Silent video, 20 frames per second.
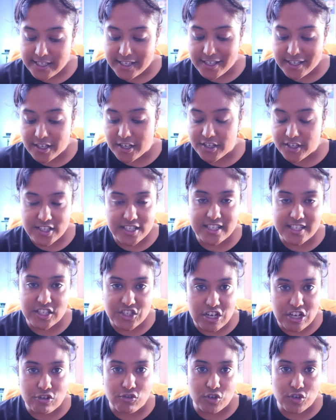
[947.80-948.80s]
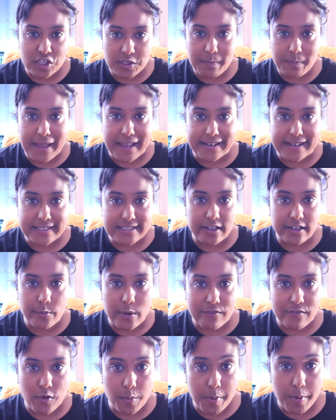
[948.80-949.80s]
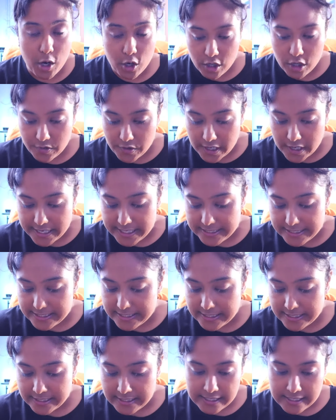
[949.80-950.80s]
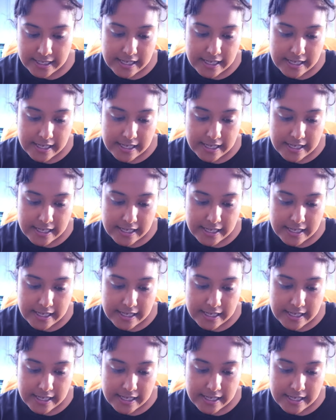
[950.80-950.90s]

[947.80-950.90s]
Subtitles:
you know, just the general specs, I went for polarized.